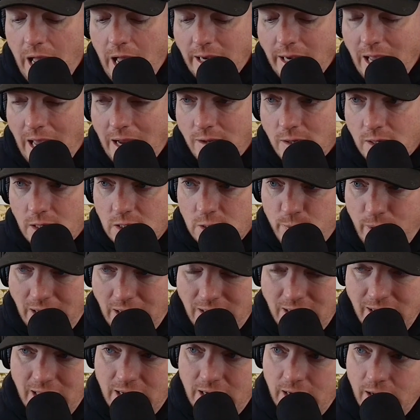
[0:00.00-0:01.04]
and, and
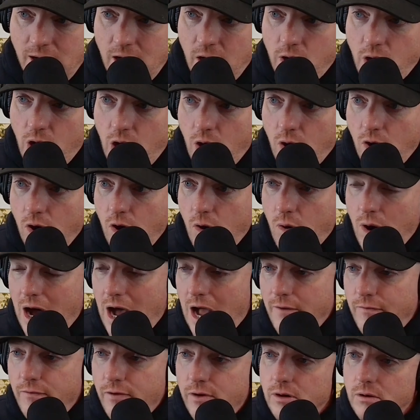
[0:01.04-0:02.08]
expect to get any kind of R O
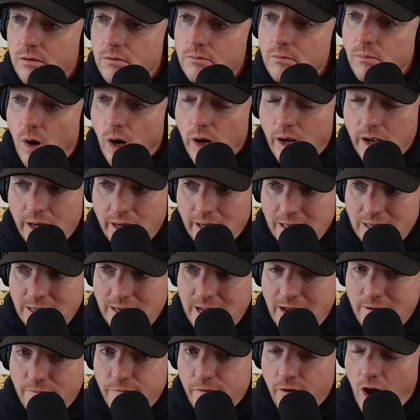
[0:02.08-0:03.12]
I for marketing and
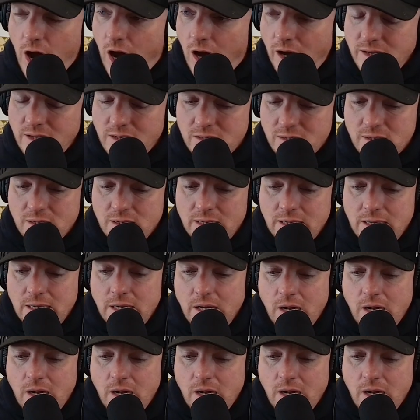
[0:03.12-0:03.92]
dev for us.